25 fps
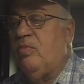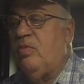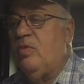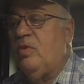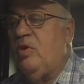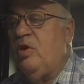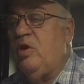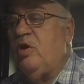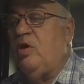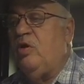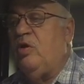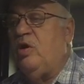
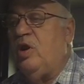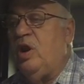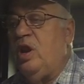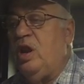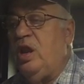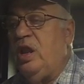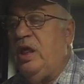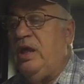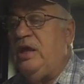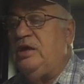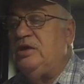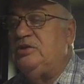you're going to
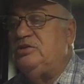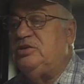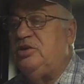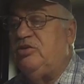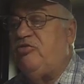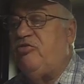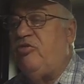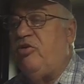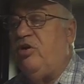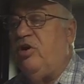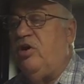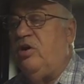lease the
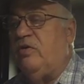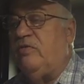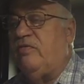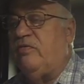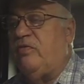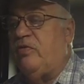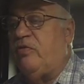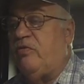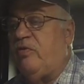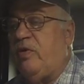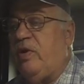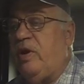truck
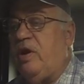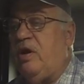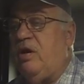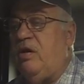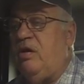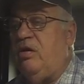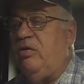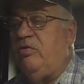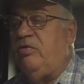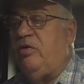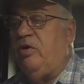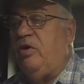for
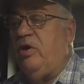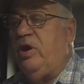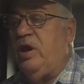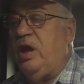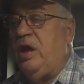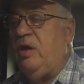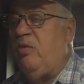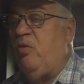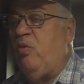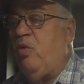338